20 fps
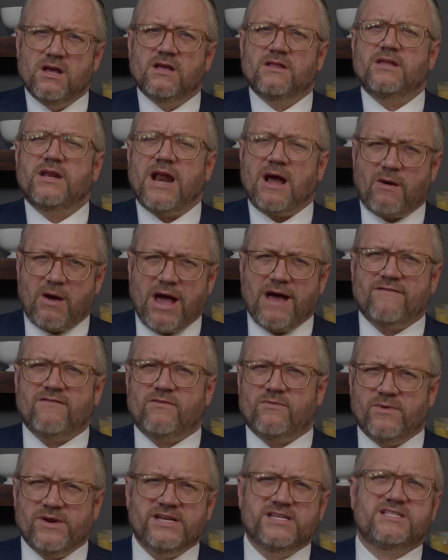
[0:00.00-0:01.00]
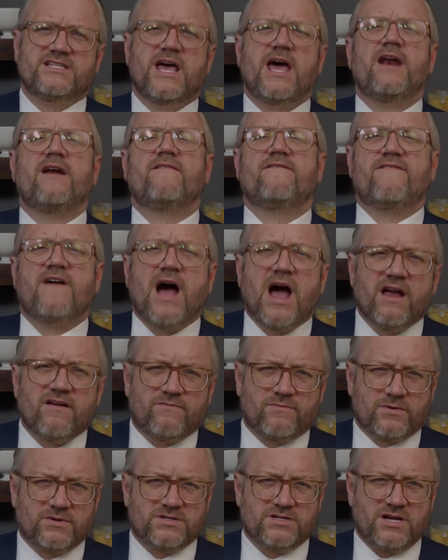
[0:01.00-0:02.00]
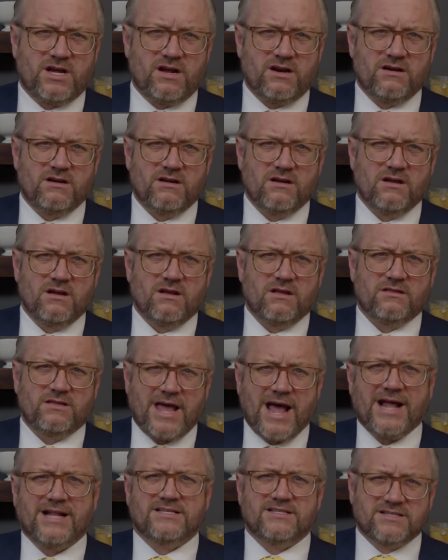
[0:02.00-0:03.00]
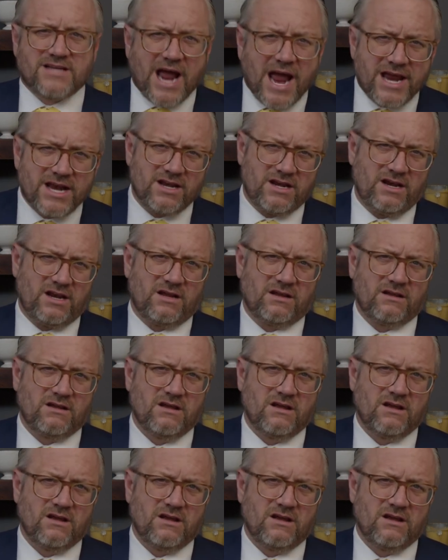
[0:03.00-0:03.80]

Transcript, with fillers: that now have it reset at five percent. That's tightening.